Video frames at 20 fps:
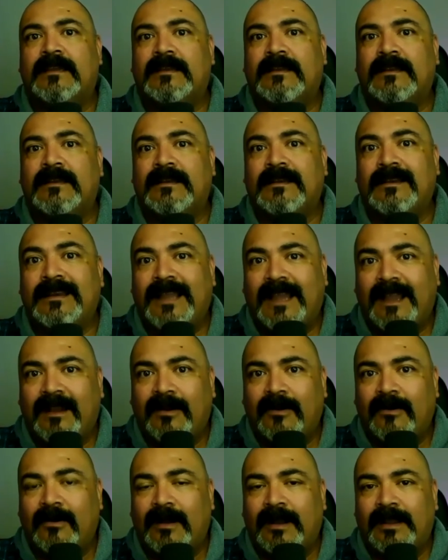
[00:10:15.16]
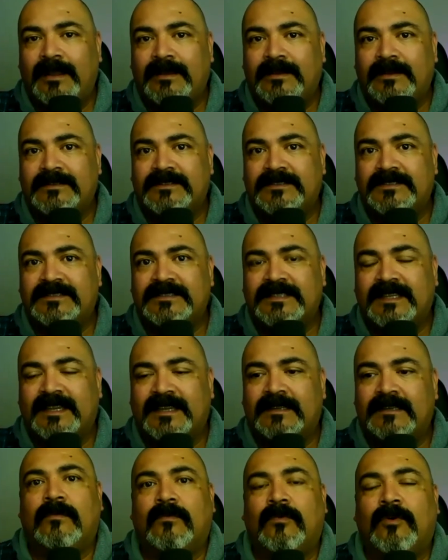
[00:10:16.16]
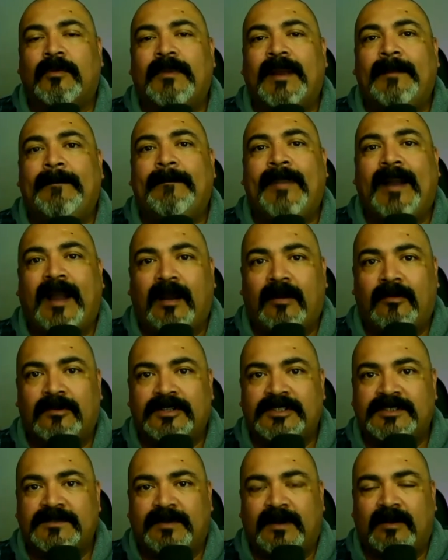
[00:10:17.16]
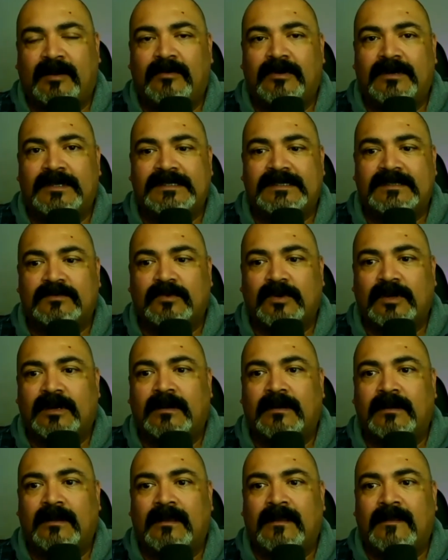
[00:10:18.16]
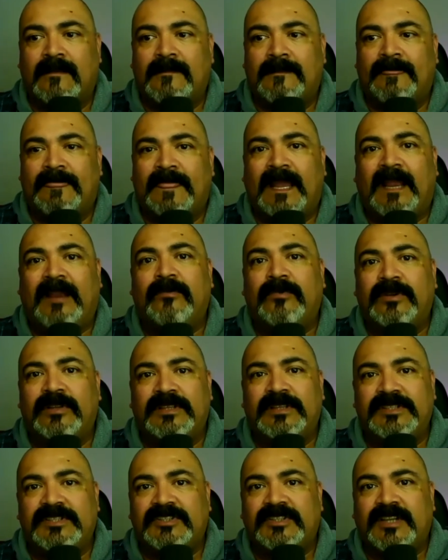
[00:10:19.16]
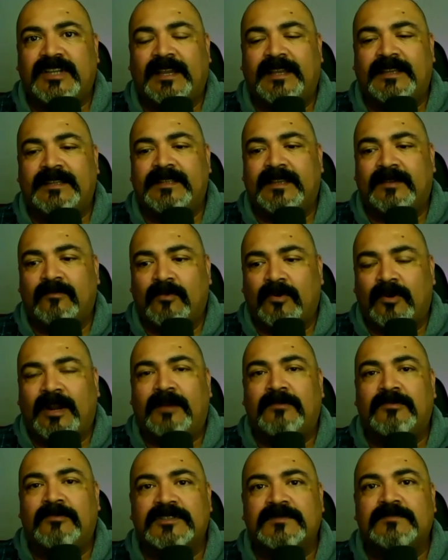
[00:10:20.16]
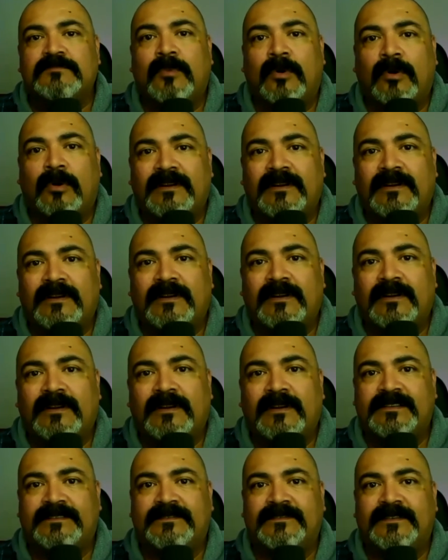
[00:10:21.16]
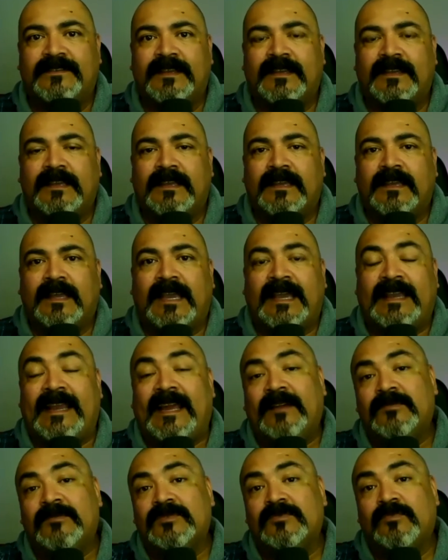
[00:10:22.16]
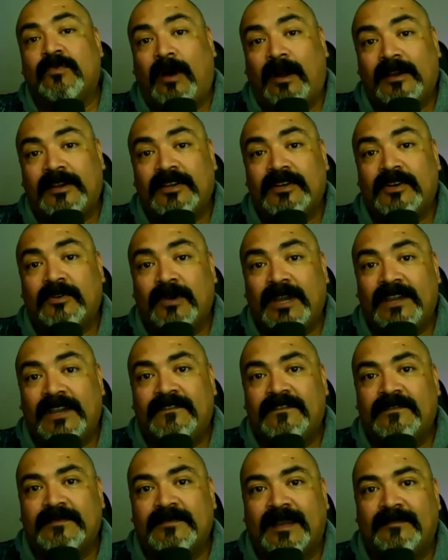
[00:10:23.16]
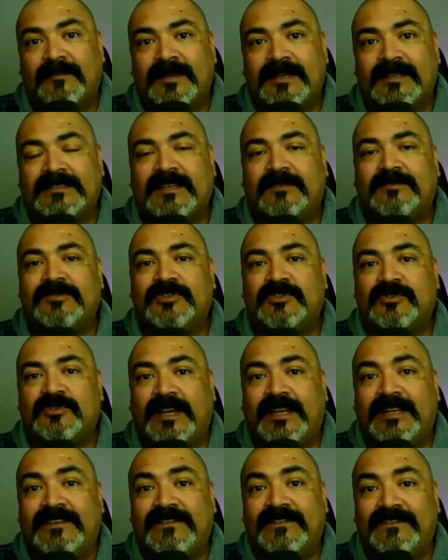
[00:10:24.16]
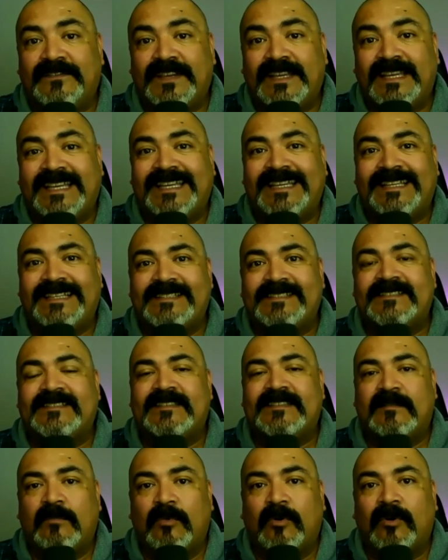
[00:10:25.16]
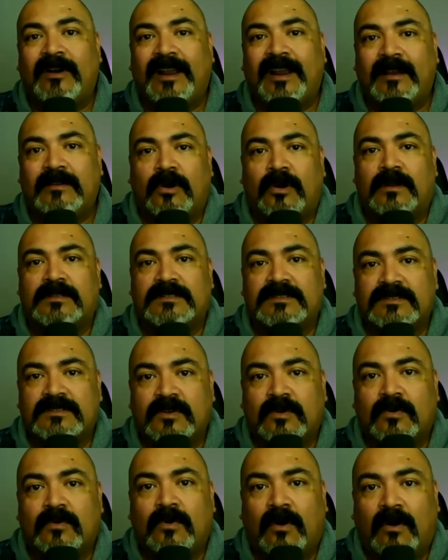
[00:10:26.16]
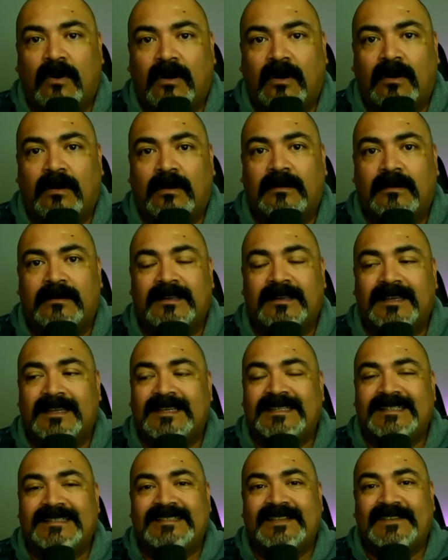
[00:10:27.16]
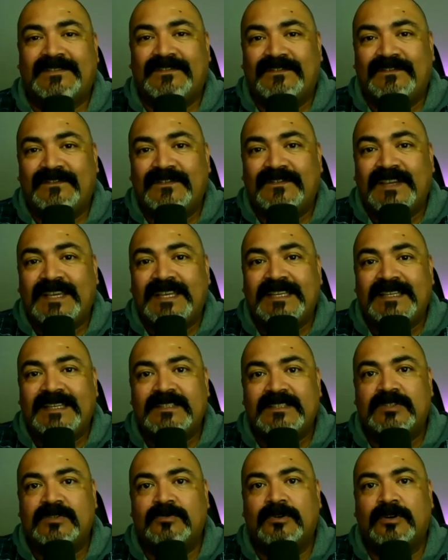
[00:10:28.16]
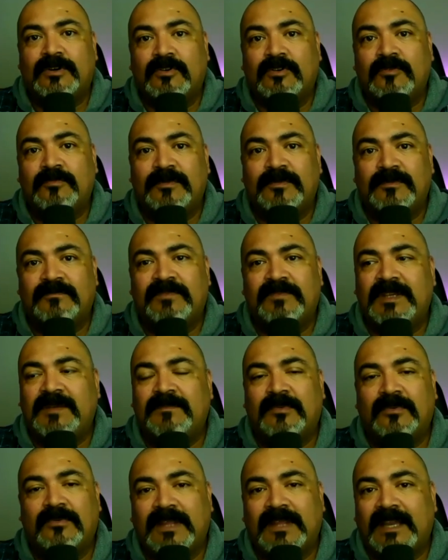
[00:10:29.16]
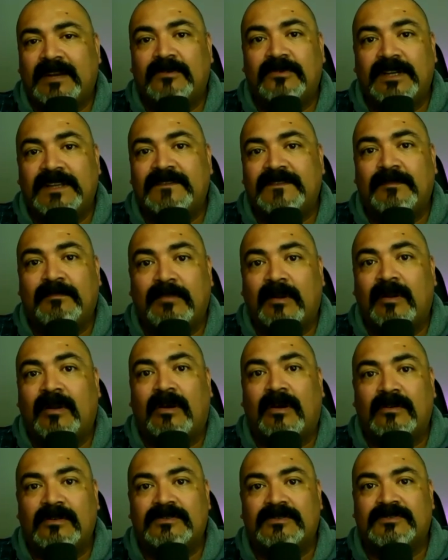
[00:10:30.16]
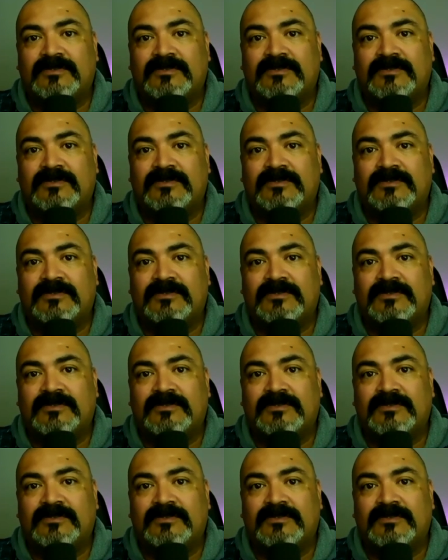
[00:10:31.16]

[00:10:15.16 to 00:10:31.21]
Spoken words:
now I understand where my power spot was, where I really shined and where I was more effective. And I was walking away from that because I was trying to fit in somewhere else. So hard to fit into a group of people they don't even belong to.